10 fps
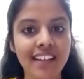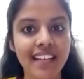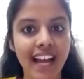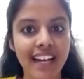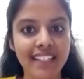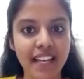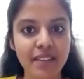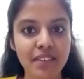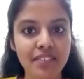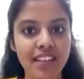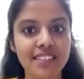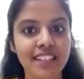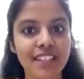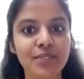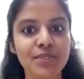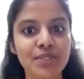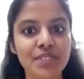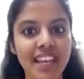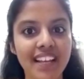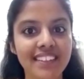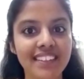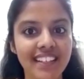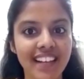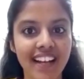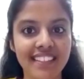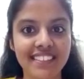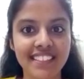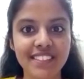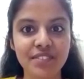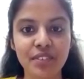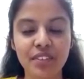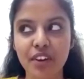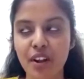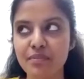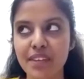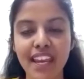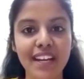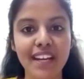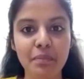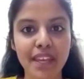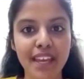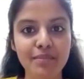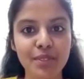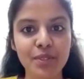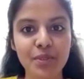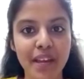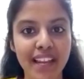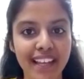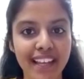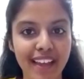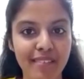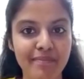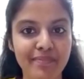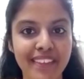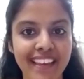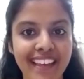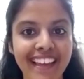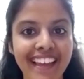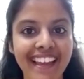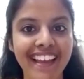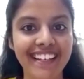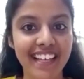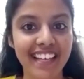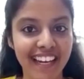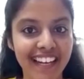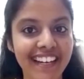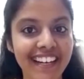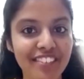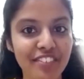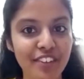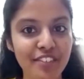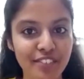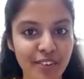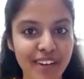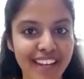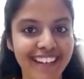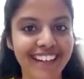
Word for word: That time Vivek sir used to take the classes from 8 p.m. to 12 a.m directly for four year